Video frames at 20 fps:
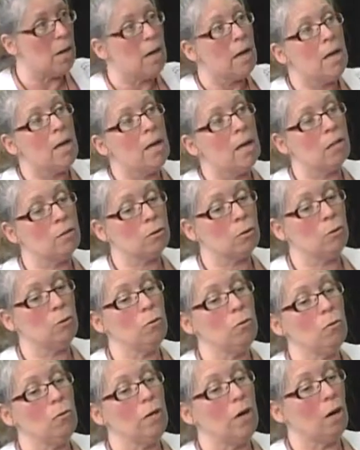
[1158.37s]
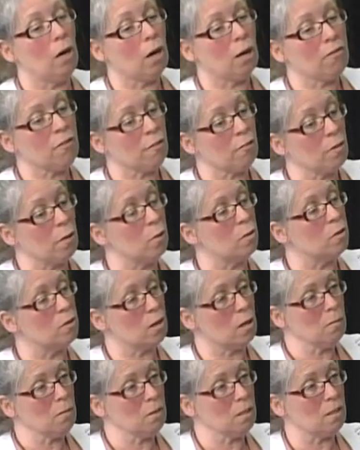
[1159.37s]
And so you get off of those
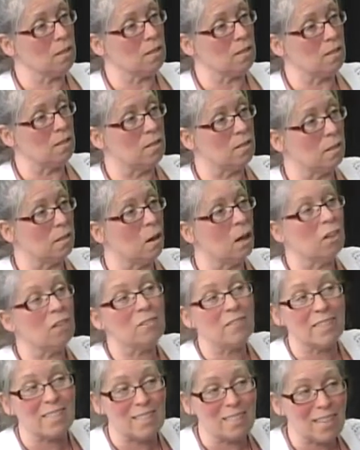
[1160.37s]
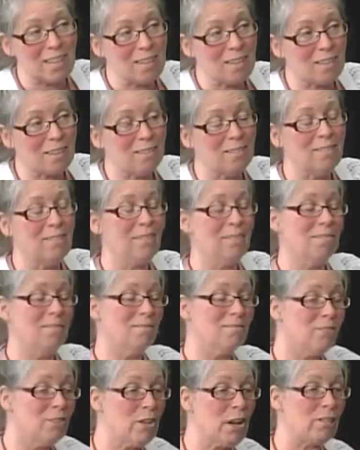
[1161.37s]
substances and all of a sudden
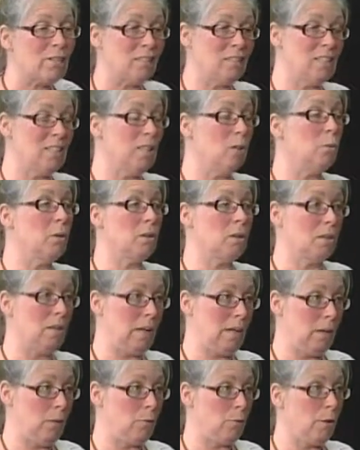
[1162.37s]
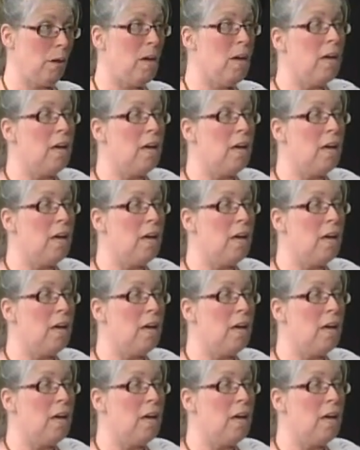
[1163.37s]
you have to deal with life.